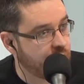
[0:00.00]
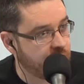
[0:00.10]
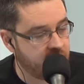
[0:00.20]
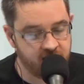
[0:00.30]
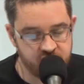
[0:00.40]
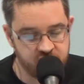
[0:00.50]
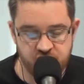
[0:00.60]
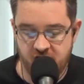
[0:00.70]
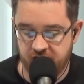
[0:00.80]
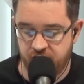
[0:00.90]
we got?
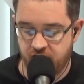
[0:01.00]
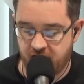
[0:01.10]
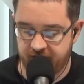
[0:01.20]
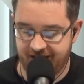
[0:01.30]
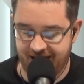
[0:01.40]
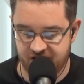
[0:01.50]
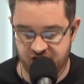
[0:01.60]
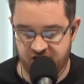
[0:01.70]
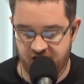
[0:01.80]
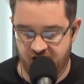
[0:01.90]
Sean, you're going to tell us
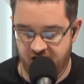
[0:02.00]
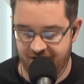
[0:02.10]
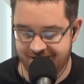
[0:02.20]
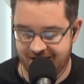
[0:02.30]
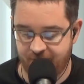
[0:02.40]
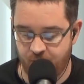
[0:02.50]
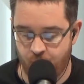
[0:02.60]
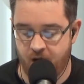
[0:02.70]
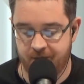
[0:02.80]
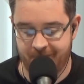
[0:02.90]
the odds. If you
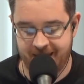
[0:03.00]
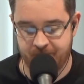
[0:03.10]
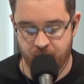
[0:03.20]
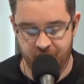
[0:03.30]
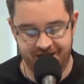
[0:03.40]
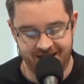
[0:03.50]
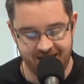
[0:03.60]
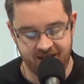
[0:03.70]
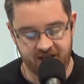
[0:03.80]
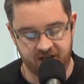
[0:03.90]
want to make money,
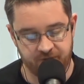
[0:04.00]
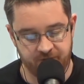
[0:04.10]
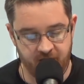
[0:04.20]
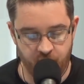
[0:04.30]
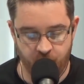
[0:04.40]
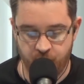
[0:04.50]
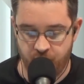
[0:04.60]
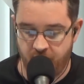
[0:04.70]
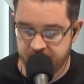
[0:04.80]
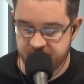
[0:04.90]
you can follow
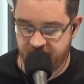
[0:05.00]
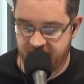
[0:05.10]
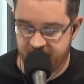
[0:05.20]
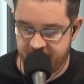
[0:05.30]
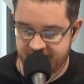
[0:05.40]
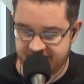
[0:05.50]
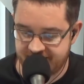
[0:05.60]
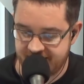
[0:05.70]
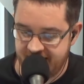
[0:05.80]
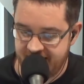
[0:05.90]
Rob's
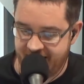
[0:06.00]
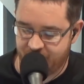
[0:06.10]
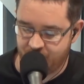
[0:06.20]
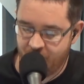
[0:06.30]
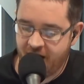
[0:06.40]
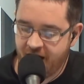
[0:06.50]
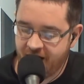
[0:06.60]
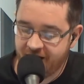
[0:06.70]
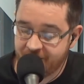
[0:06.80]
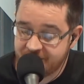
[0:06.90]
Favourites. It's
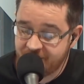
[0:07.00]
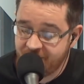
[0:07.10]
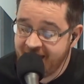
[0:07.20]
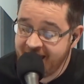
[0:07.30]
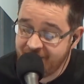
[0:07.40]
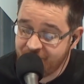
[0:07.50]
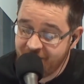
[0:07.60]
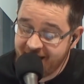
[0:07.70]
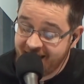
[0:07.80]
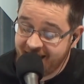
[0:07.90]
Rob's
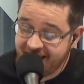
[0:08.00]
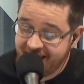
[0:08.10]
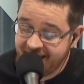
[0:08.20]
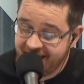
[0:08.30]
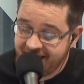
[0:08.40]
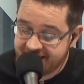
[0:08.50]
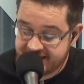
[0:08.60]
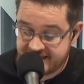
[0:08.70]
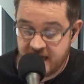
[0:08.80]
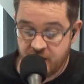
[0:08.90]

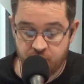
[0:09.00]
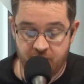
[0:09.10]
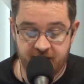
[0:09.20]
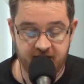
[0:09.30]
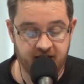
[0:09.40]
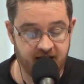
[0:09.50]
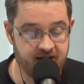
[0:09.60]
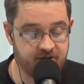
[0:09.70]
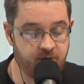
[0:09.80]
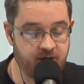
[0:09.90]
Favourites. Cracking
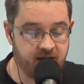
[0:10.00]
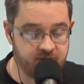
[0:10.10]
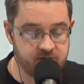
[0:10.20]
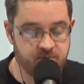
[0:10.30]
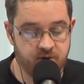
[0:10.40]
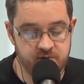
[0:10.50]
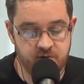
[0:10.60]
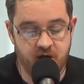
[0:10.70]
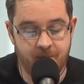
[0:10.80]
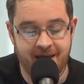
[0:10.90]
card, though, ahead of us, boys. We've
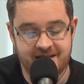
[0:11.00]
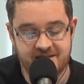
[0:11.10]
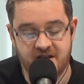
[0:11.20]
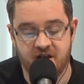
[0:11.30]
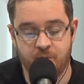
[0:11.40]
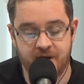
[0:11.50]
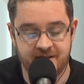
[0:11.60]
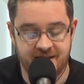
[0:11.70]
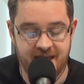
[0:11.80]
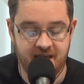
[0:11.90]
got Max Holloway
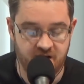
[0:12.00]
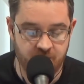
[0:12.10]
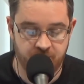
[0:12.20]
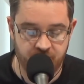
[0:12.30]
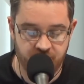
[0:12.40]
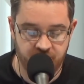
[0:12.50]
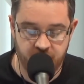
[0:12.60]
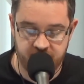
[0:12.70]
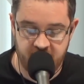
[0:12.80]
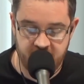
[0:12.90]
taking on Brian
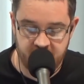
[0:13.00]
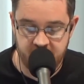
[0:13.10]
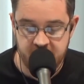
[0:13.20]
Ortega.